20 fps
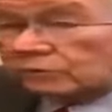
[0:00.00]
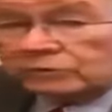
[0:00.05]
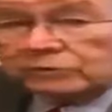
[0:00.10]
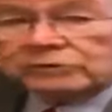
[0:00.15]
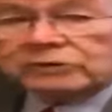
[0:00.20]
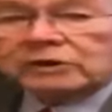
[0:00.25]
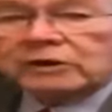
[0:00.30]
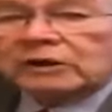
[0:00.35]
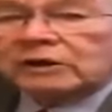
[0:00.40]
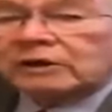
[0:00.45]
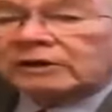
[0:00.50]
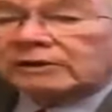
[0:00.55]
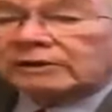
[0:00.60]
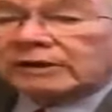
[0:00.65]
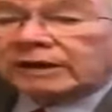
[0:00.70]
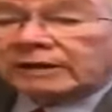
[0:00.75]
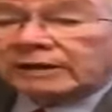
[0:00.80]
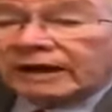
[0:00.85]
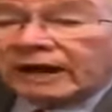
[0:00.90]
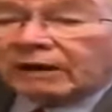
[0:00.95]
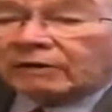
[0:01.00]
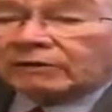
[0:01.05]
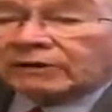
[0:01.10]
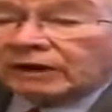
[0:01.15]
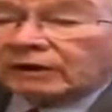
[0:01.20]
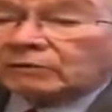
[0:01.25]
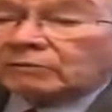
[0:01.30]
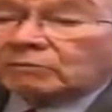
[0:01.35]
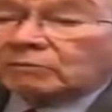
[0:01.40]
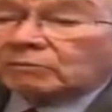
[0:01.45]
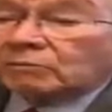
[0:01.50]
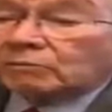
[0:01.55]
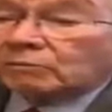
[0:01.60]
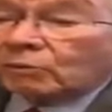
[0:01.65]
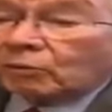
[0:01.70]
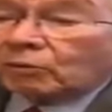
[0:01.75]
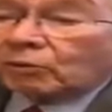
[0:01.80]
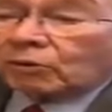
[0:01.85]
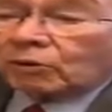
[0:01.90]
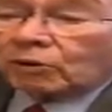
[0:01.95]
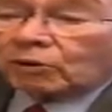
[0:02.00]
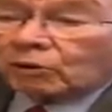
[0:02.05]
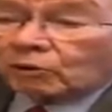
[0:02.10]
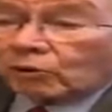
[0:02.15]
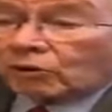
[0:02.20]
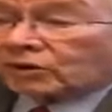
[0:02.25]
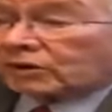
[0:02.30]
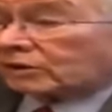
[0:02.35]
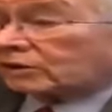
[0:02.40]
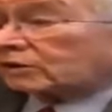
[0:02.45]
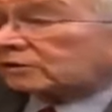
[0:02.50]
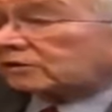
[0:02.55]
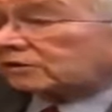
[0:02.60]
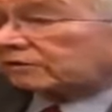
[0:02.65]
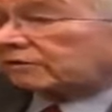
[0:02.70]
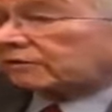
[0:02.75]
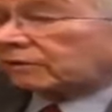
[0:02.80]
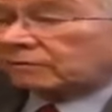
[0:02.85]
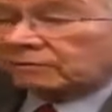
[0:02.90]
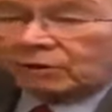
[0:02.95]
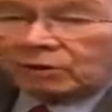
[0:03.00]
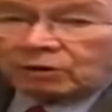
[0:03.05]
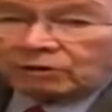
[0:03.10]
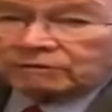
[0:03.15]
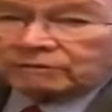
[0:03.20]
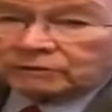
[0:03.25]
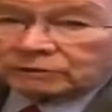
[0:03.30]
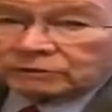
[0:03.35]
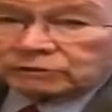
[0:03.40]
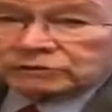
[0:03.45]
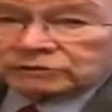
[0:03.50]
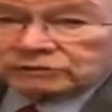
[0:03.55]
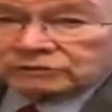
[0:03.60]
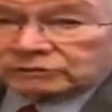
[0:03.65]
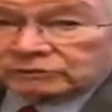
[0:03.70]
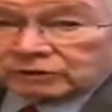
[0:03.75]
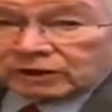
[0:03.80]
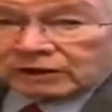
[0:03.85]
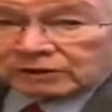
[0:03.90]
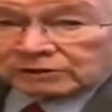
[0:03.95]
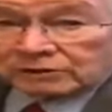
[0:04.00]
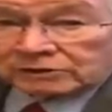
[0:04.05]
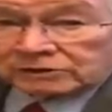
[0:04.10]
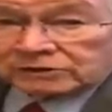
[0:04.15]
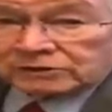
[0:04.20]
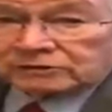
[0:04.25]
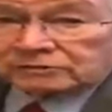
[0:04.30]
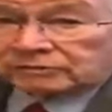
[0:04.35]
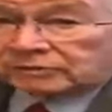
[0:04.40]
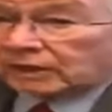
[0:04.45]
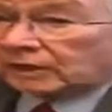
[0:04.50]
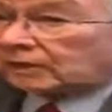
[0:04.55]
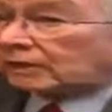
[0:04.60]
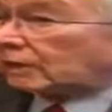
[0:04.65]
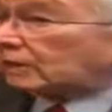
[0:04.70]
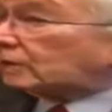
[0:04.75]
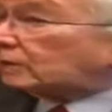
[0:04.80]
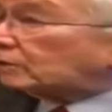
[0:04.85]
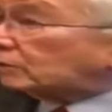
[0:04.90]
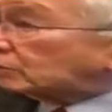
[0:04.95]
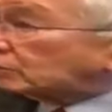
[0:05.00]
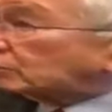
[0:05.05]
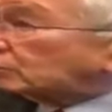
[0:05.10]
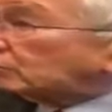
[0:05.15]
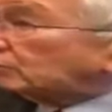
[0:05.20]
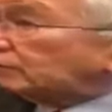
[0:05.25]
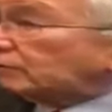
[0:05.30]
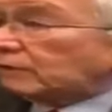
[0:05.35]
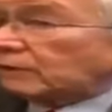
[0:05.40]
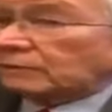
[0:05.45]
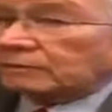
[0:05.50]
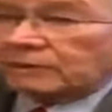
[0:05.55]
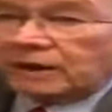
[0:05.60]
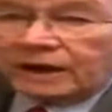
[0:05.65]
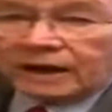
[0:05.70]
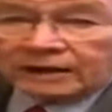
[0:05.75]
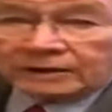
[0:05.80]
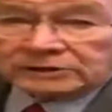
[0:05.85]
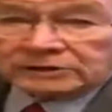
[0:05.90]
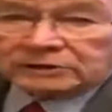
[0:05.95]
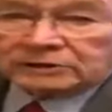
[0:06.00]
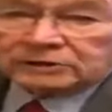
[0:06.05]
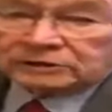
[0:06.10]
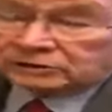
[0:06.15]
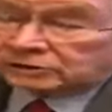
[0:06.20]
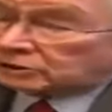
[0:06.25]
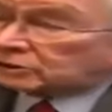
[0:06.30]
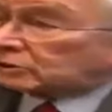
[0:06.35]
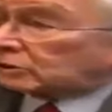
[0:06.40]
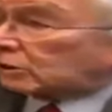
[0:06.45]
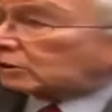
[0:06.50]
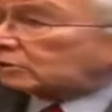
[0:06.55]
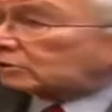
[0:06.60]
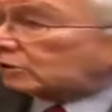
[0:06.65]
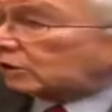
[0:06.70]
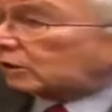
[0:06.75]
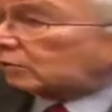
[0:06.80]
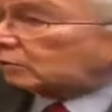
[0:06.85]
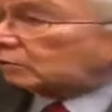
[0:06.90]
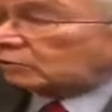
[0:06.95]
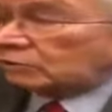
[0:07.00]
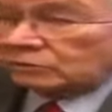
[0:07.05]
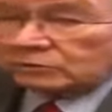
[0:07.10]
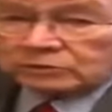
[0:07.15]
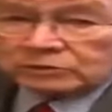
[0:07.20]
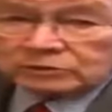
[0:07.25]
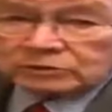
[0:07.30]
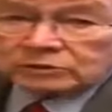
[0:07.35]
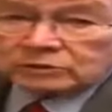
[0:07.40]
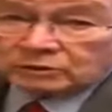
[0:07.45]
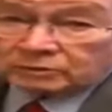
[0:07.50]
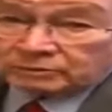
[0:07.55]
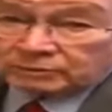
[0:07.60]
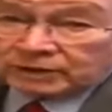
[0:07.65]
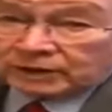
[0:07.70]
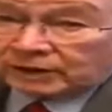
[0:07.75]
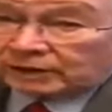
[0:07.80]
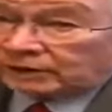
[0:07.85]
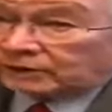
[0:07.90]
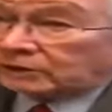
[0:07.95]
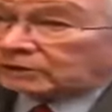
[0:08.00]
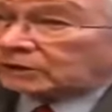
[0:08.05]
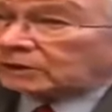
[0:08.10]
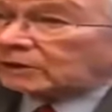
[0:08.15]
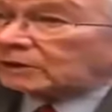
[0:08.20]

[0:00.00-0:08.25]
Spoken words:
wounds, they now get more organs from overdose of drugs than they do from accidents and gunshot wounds combined.